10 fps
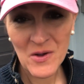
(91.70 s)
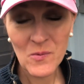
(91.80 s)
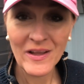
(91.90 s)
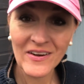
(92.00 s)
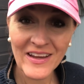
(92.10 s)

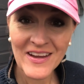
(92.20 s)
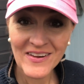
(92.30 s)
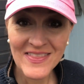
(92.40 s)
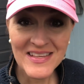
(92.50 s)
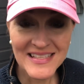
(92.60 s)
We are here
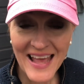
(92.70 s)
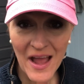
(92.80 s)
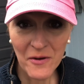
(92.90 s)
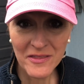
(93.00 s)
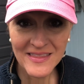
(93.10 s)
in the
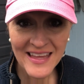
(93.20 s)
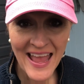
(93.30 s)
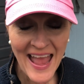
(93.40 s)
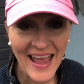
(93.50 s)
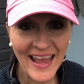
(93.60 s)
South
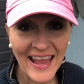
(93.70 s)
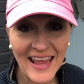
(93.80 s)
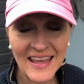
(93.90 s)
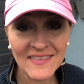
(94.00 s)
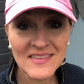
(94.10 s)

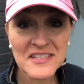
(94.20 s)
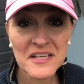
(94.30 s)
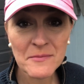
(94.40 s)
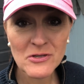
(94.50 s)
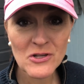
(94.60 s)
and the
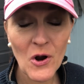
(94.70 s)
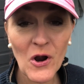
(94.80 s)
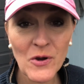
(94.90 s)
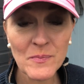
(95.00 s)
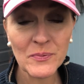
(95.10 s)
summers
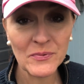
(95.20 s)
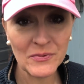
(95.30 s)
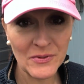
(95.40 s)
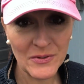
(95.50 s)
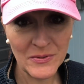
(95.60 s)
are
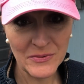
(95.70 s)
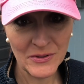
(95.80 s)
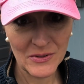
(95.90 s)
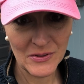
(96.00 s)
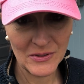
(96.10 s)

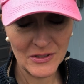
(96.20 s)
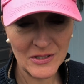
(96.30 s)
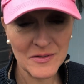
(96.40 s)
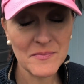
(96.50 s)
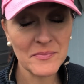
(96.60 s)
brutal.
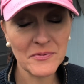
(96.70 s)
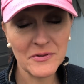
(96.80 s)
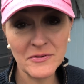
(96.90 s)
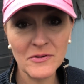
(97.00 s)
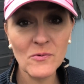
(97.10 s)

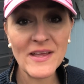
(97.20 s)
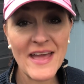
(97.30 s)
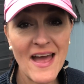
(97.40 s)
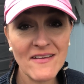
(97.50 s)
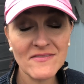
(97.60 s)
We
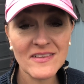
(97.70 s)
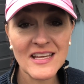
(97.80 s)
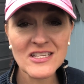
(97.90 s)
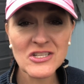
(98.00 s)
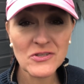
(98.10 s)
have
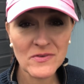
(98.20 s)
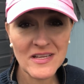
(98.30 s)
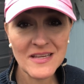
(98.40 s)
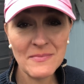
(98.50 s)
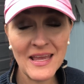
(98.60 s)

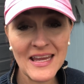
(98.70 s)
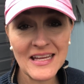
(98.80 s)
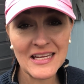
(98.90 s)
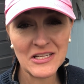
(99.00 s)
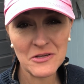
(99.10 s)
extreme
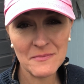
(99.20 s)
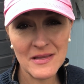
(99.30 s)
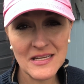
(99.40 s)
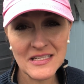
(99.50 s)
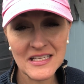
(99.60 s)
heat and
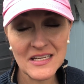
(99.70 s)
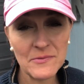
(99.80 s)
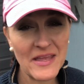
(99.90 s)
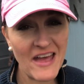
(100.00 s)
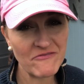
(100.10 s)
humidity.
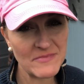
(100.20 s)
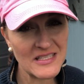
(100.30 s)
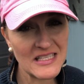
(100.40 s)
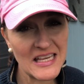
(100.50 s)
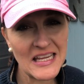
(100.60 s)
We have
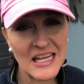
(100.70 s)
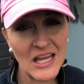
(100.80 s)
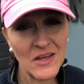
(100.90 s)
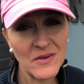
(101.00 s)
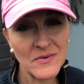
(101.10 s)

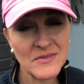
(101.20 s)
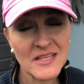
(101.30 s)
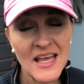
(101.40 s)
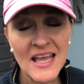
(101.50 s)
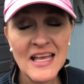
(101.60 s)
mosquitoes.
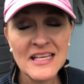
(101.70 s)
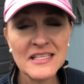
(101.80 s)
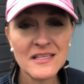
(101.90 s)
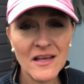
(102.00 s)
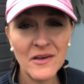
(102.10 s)

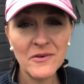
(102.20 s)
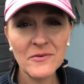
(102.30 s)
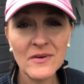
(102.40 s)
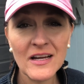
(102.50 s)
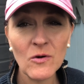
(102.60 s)

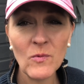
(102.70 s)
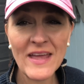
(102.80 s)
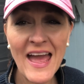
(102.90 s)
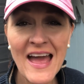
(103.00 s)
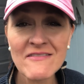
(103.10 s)
So
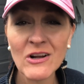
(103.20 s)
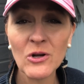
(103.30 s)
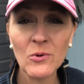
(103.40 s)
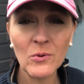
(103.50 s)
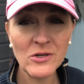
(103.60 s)
we have a
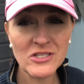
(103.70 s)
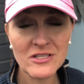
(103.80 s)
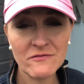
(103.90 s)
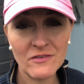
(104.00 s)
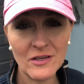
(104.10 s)

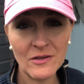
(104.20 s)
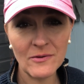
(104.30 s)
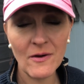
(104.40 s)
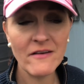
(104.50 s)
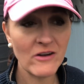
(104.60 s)
gorgeous
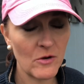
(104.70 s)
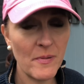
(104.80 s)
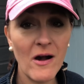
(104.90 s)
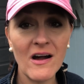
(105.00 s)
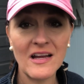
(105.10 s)
view of our
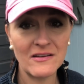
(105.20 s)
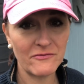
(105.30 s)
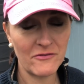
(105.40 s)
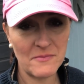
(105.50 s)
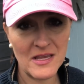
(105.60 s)

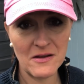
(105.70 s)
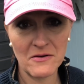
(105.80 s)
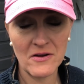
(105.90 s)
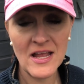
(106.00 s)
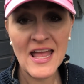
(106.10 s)
pond from
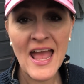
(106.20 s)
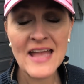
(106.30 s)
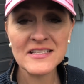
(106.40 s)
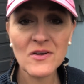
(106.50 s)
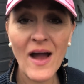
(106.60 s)
here.
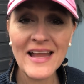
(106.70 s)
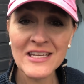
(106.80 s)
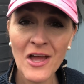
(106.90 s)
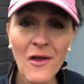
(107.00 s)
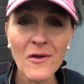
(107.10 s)
And so I
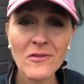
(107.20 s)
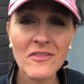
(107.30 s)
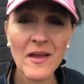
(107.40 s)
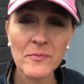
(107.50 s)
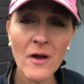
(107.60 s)
know
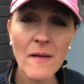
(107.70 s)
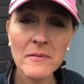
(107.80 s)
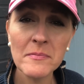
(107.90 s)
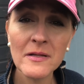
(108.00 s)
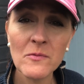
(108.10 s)
that they
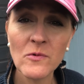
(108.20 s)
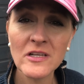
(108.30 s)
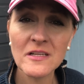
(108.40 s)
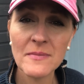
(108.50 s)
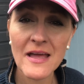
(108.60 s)
probably
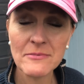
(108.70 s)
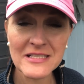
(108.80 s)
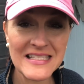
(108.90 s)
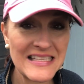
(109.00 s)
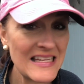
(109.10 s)
wanted to be able
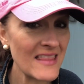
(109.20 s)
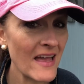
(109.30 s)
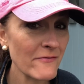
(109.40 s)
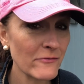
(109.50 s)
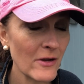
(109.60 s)
to sit in
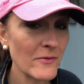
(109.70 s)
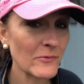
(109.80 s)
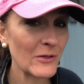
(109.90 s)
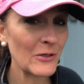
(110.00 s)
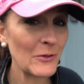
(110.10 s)
that front
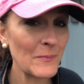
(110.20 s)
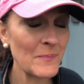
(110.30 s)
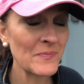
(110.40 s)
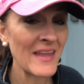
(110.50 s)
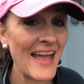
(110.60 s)

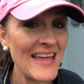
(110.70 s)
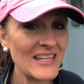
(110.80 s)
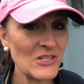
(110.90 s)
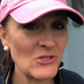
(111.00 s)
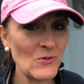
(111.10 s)
room
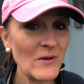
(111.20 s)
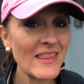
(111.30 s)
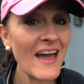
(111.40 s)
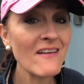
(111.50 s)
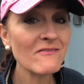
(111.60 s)
and enjoy
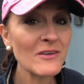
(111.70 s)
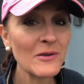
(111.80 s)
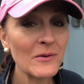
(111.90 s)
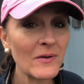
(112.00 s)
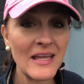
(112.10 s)
that
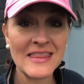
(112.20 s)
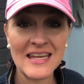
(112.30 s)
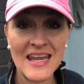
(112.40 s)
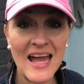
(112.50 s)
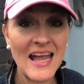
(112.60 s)
view in the
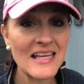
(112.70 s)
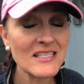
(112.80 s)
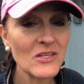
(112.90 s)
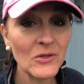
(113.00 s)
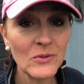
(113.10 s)

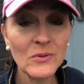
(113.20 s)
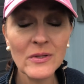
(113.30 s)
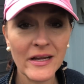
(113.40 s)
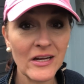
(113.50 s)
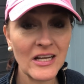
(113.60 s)
nice,
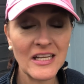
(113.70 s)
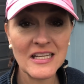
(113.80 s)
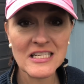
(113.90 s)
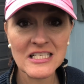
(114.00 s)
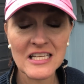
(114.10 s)
cool air
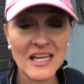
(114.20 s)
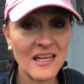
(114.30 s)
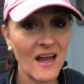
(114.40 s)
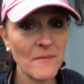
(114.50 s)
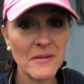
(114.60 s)
conditioning
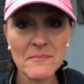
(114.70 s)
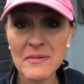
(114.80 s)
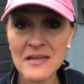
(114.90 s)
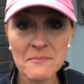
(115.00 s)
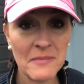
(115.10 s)
and not be
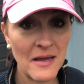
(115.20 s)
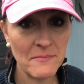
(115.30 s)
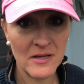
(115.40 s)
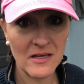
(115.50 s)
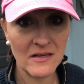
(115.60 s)
bitten by
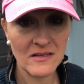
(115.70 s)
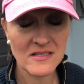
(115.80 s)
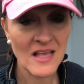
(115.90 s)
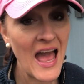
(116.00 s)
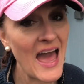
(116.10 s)

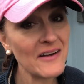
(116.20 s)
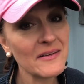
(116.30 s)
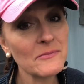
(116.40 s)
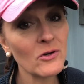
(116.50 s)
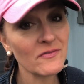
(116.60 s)
bugs. I don't
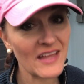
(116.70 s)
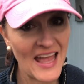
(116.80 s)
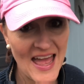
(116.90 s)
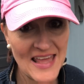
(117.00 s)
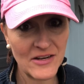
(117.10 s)
even know if they
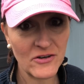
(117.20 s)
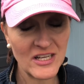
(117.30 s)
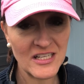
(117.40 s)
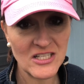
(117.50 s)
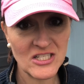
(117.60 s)
had air
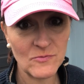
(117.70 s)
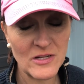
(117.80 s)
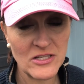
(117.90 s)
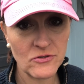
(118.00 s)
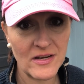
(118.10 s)
conditioning
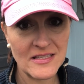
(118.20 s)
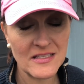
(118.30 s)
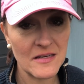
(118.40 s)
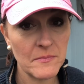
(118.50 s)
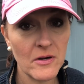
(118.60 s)
when his
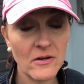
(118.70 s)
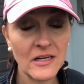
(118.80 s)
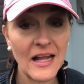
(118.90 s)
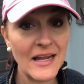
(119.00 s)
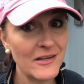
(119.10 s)
grandson bought
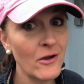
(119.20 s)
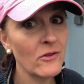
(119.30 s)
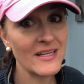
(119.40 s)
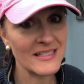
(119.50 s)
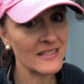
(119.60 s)
it. I
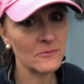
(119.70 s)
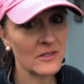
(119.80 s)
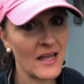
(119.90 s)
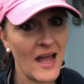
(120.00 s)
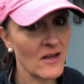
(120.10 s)
know they didn't
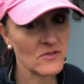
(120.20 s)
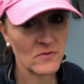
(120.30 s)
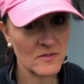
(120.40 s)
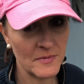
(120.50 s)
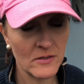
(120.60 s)
when the house
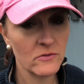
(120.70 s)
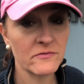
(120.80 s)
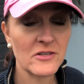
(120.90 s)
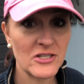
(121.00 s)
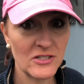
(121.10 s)
was built,
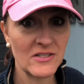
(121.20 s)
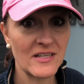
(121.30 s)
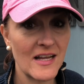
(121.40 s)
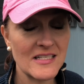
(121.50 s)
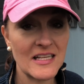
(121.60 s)
for sure,
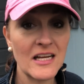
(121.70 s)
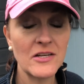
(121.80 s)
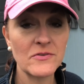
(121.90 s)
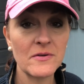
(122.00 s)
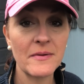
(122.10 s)
in
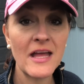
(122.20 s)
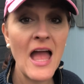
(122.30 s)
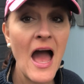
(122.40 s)
1900, but